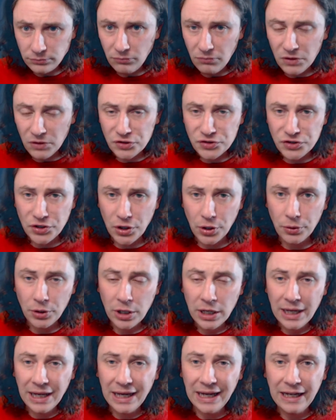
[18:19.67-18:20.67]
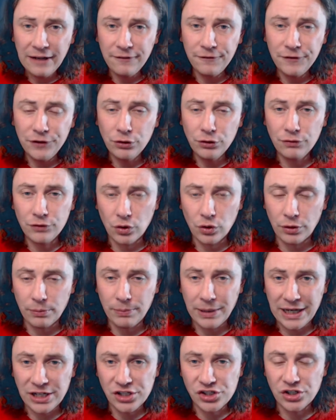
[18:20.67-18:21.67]
So if you've got a
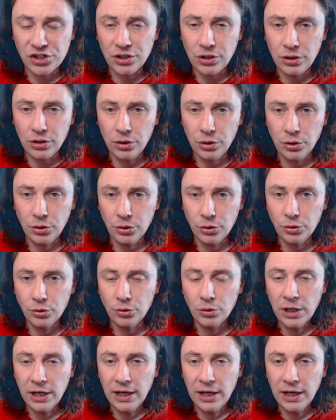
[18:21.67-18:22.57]
patient who